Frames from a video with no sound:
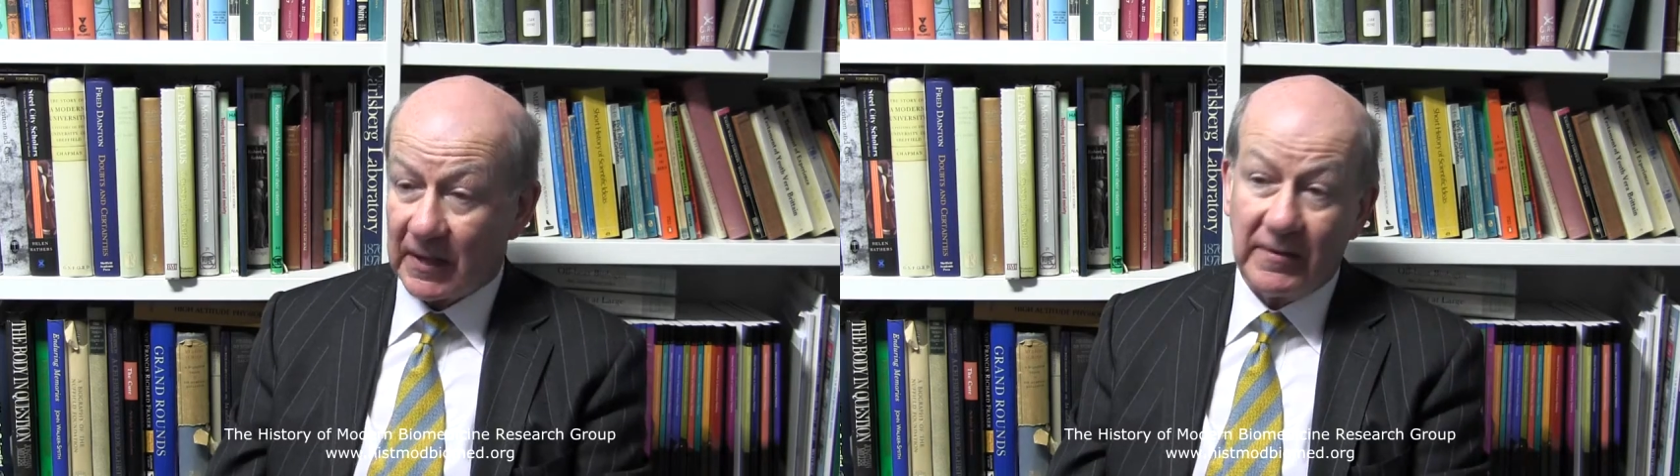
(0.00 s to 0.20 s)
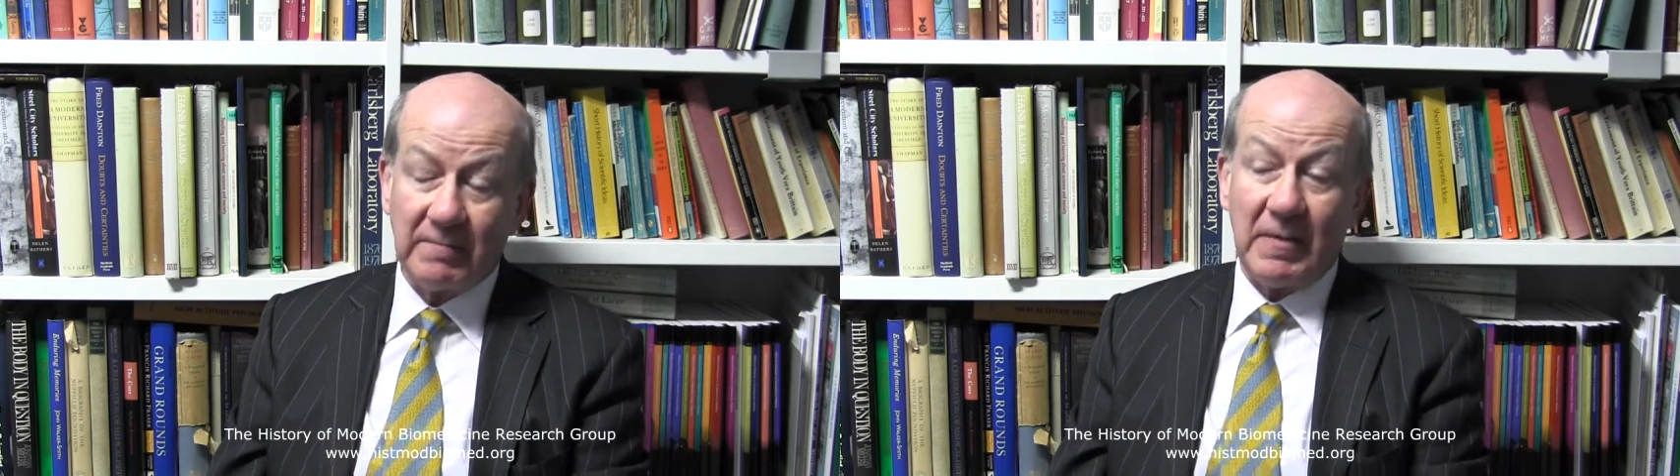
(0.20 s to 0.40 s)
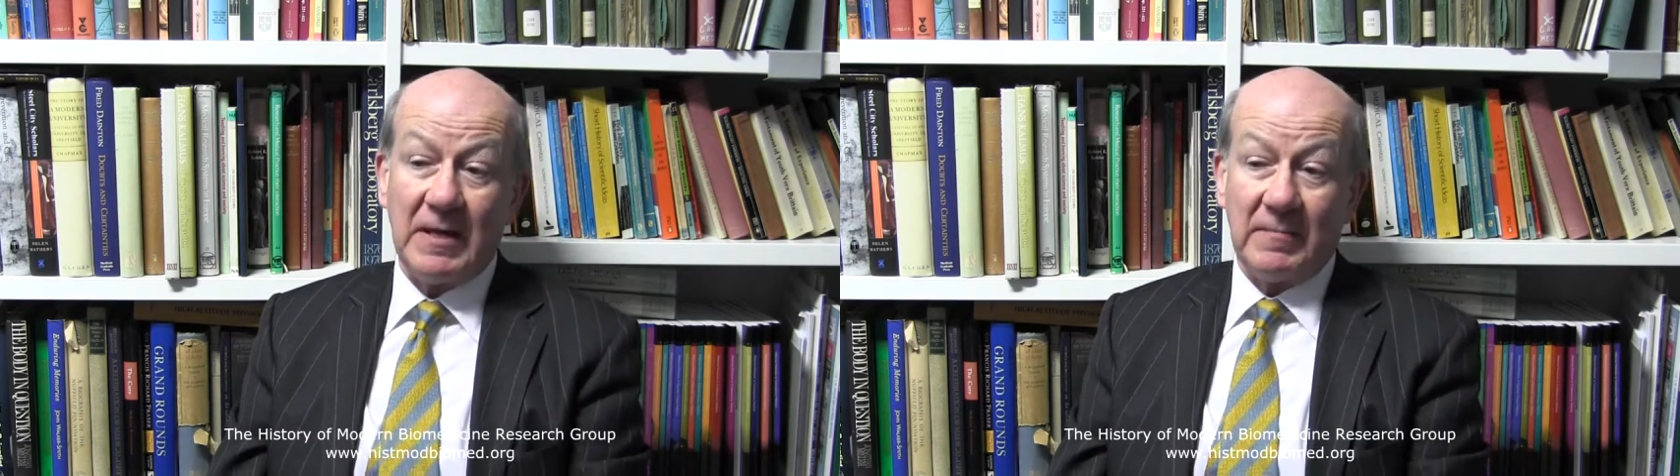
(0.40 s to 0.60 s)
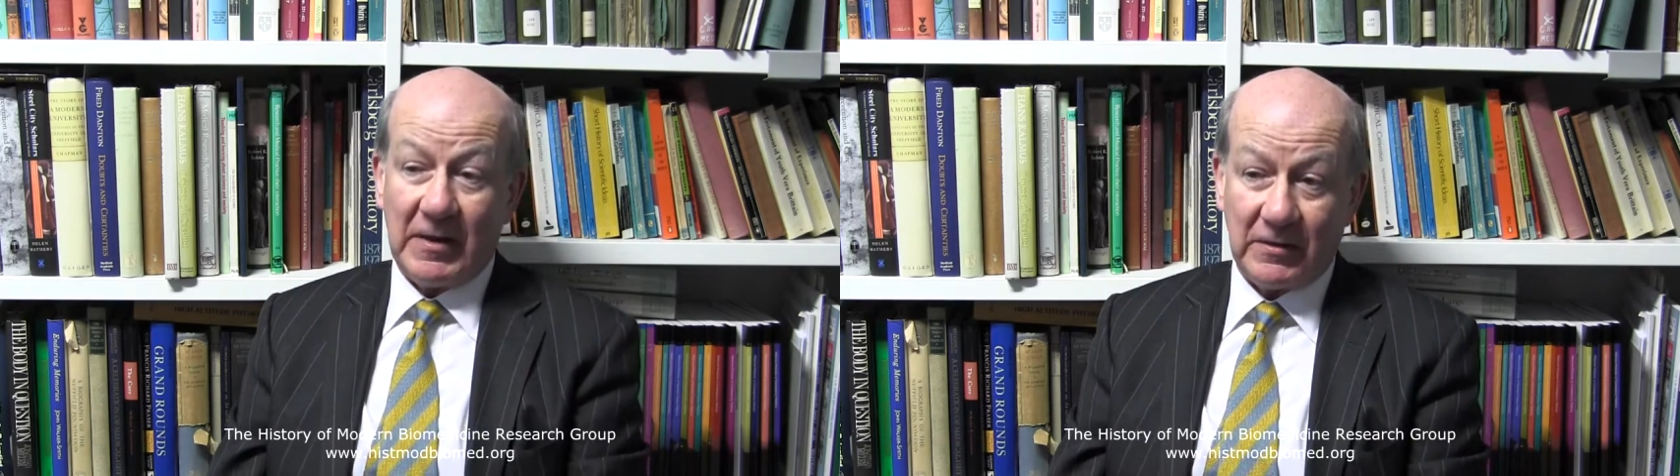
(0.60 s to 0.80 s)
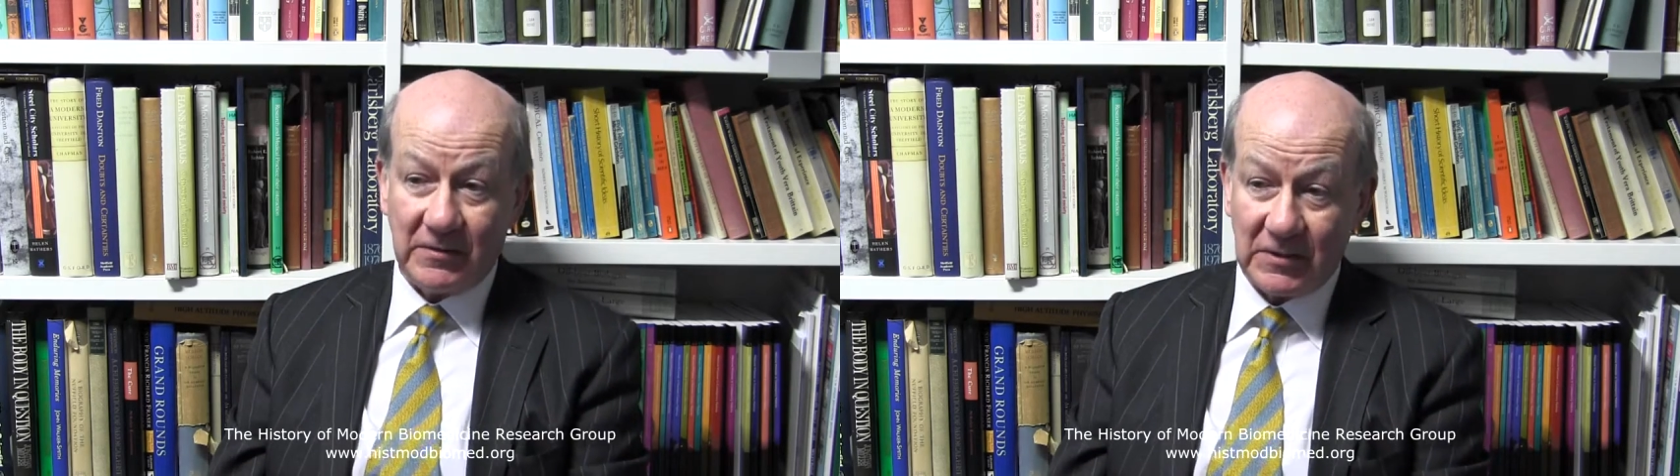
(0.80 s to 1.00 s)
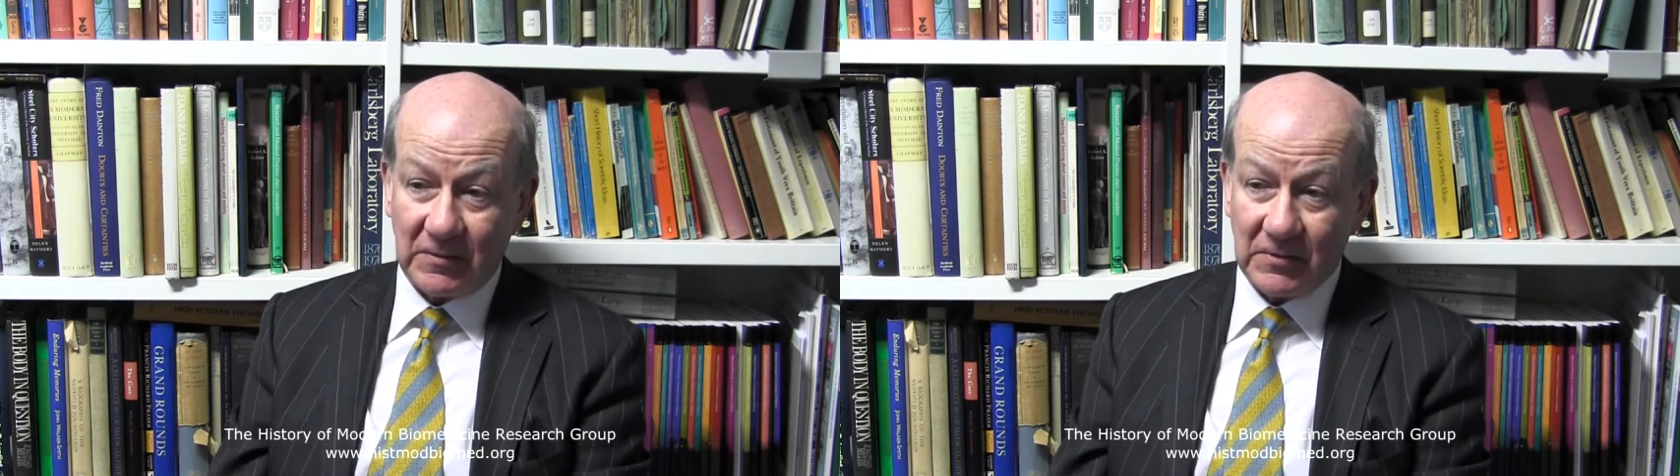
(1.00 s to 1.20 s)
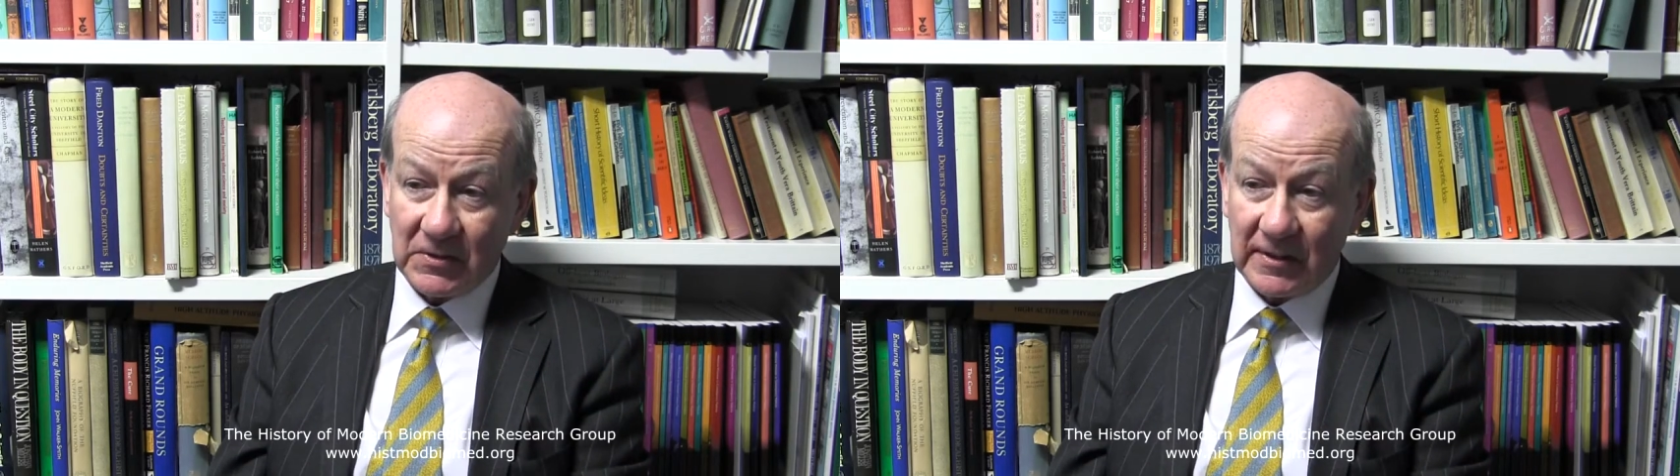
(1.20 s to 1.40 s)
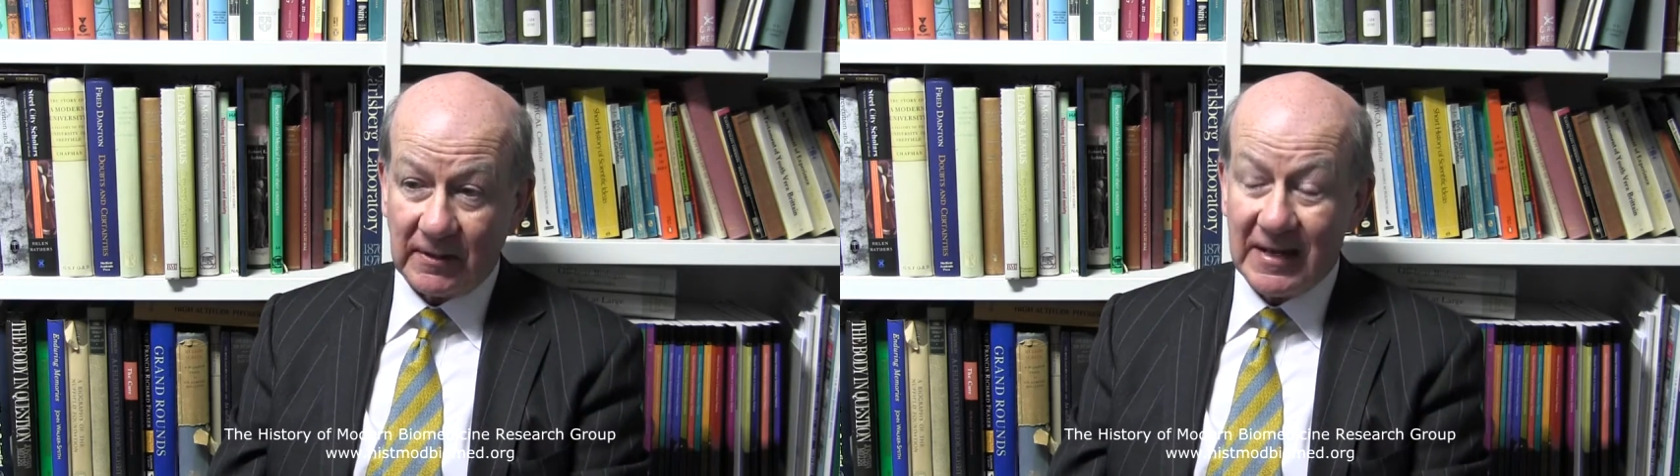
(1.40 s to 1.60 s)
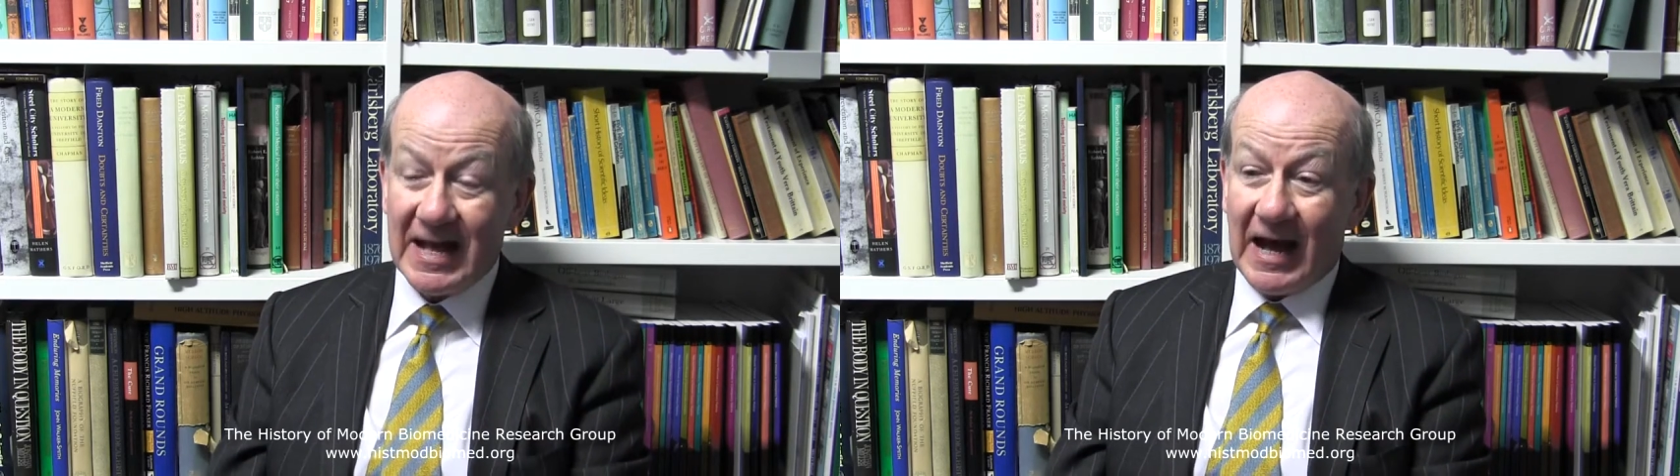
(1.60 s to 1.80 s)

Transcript: I think many medical students think,